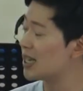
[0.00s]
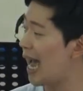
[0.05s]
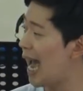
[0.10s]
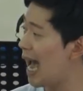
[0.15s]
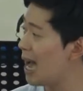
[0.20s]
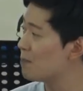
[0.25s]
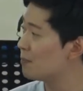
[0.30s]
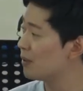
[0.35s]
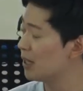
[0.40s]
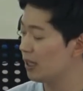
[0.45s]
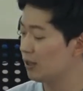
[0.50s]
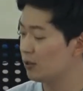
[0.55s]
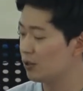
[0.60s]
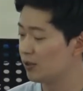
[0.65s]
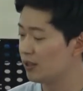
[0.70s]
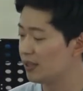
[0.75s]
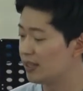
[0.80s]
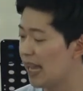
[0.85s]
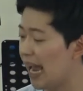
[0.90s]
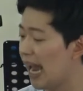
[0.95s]
happening
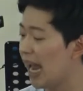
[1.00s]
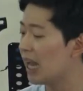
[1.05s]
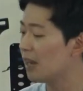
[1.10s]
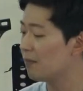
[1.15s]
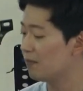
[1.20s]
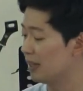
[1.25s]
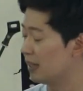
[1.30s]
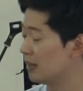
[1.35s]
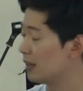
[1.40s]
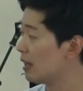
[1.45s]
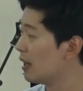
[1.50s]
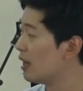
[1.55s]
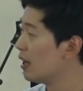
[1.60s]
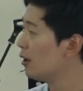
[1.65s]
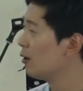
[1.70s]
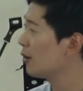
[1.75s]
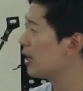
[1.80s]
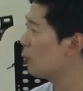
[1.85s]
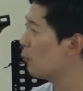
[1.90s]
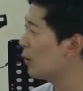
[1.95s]
to David.
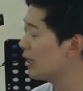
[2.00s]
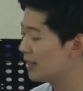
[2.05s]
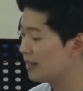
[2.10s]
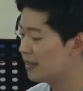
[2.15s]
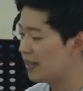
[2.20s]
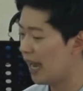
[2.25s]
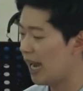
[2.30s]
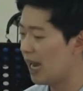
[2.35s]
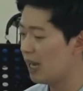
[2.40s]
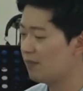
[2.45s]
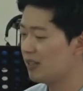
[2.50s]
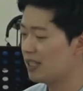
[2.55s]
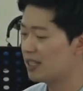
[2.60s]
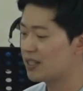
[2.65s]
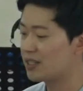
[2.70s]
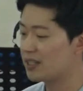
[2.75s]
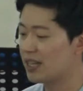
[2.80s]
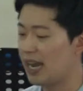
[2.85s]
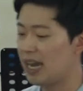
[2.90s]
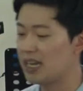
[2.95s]
Look at what David
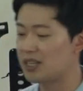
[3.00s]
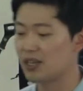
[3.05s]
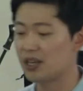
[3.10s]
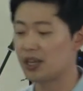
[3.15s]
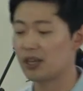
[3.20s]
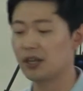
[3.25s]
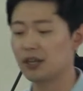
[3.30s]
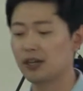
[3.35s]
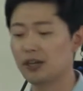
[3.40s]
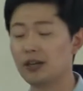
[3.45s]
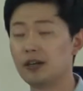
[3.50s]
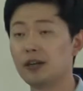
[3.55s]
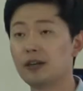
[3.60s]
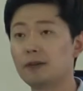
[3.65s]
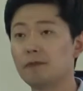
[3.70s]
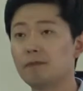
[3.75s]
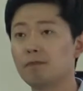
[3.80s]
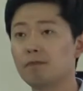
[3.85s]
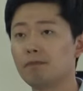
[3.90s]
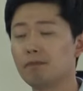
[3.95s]
says here.
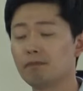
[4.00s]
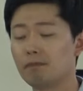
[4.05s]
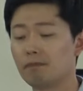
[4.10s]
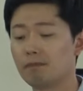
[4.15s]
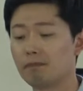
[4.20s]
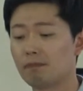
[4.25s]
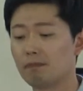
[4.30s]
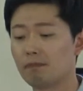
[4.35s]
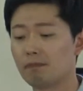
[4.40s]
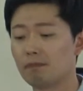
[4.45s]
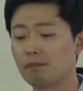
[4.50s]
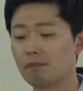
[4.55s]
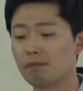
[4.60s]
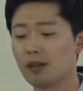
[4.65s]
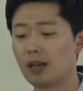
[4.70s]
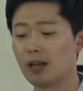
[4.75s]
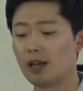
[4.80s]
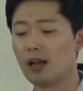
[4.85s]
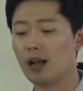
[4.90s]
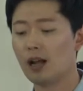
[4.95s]

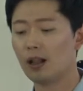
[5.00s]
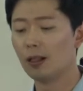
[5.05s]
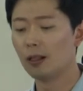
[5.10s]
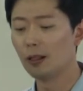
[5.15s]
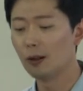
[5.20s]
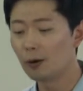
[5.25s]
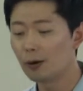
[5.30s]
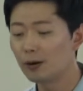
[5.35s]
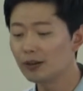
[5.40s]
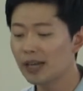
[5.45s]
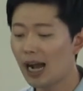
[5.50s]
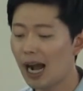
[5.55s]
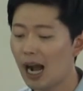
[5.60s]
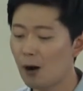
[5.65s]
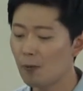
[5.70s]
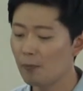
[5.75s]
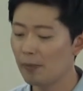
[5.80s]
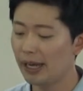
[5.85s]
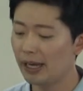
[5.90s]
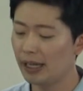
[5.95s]
Lord,
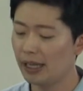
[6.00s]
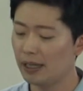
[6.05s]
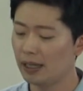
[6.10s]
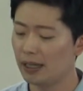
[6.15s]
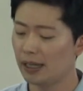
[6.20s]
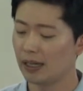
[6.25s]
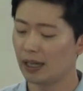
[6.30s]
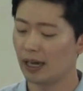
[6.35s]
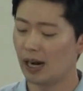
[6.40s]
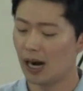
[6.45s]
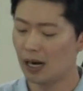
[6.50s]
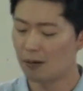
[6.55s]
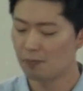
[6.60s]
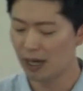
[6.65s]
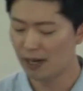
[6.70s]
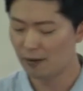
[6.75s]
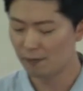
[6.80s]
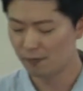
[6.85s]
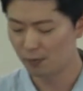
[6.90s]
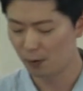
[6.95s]
how many are
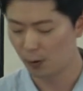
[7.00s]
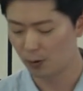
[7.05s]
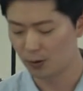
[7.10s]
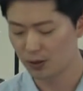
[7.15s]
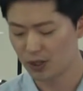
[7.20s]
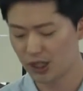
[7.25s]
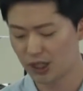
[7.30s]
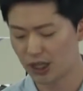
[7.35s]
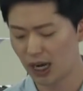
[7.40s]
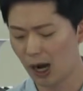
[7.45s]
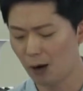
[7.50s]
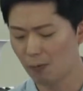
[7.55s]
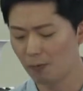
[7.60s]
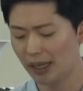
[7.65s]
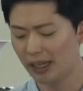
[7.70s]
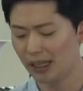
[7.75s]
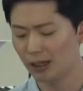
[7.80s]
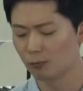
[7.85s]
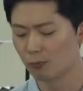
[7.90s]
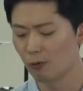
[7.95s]
my foes? How
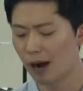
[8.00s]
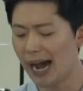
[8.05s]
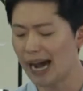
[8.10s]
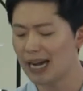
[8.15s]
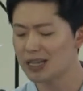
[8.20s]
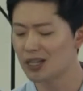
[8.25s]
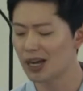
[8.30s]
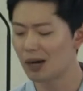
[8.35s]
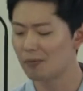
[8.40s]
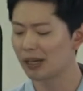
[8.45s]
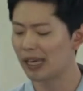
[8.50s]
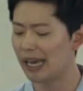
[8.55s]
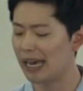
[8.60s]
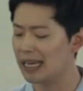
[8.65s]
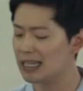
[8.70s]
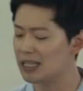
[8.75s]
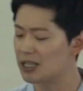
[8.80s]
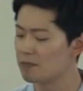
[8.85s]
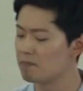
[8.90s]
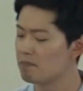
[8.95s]
many rise up
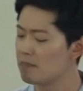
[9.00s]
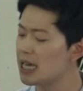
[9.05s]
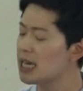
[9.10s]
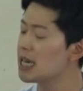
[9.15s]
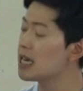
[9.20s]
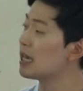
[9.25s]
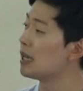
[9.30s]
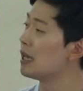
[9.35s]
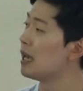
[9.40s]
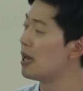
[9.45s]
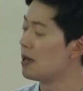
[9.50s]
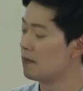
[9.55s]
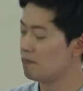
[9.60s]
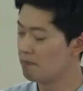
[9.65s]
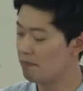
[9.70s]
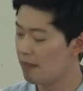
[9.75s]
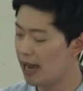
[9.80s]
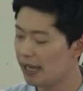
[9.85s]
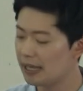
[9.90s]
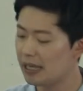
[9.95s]
against me?
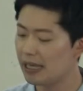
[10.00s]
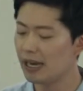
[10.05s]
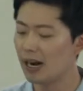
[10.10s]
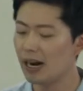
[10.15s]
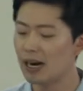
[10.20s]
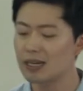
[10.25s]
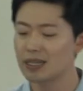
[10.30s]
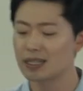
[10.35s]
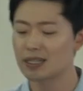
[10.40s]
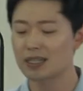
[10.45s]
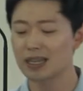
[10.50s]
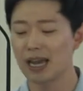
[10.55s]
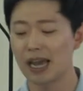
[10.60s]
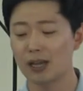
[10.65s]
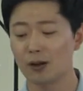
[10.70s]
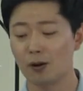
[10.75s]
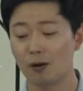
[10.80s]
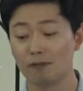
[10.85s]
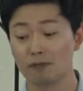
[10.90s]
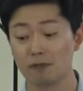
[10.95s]
Many are
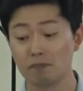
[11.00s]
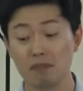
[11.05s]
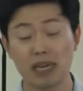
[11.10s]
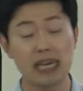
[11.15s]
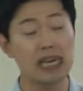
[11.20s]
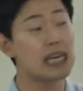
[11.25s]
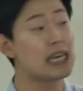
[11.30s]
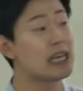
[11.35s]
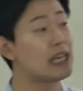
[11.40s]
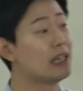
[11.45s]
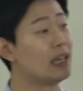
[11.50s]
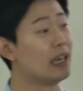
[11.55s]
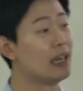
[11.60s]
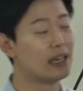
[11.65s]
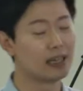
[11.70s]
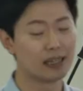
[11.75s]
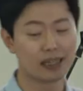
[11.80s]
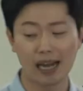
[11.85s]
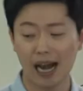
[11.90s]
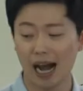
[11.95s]
saying of me,
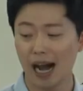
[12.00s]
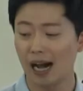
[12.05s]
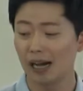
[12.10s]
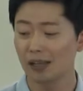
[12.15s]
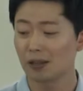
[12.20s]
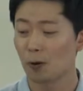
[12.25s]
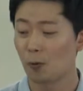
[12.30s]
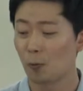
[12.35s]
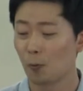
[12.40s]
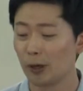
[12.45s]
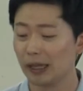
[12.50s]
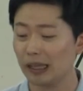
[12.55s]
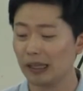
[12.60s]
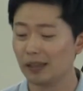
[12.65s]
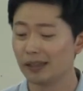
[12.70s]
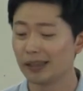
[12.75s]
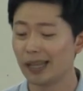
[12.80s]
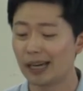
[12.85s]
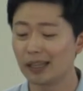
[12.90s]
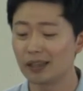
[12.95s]
God
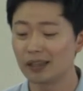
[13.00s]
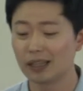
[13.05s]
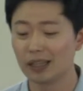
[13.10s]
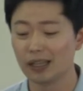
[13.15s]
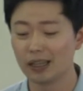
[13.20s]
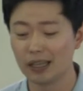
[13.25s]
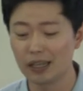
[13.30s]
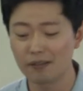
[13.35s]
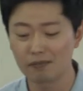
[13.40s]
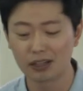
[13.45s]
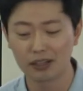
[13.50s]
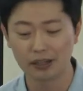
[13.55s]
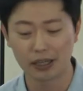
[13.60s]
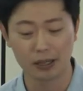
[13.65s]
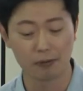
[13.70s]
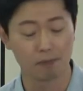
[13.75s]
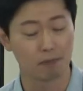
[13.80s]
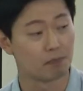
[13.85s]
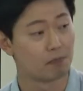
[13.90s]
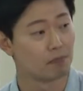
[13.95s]
will not deliver
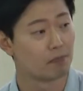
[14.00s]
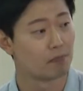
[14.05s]
him.